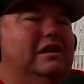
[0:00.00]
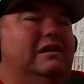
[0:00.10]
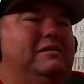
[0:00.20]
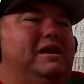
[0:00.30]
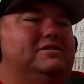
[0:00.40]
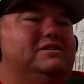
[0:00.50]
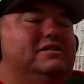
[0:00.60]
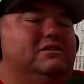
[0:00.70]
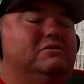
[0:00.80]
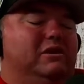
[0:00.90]
let me ask you
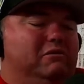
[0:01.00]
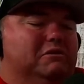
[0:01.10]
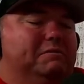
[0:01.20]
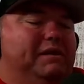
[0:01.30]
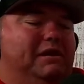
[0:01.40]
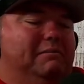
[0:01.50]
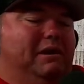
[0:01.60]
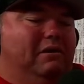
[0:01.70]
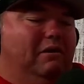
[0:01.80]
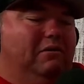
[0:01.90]
this: you, are speaking
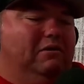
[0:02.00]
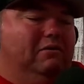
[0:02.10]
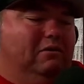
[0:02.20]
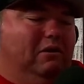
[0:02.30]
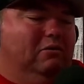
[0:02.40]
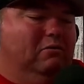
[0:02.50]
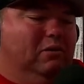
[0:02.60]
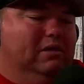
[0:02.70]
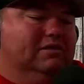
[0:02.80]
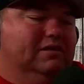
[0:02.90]
about all the all the
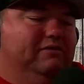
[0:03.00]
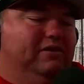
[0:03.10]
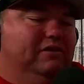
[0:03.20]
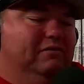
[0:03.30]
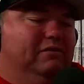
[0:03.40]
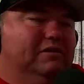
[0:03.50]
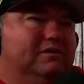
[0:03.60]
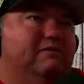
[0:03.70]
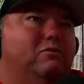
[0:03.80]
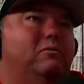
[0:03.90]
work and stuff you do and
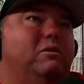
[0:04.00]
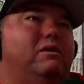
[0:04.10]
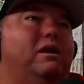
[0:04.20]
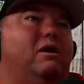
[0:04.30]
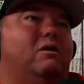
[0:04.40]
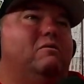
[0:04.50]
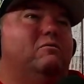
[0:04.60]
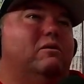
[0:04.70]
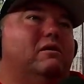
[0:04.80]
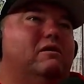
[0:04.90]
stuff. Where did that
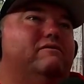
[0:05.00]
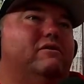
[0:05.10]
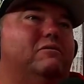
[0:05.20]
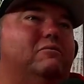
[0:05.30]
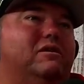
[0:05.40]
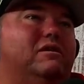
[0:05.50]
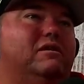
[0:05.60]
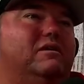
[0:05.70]
hard work come from? Where...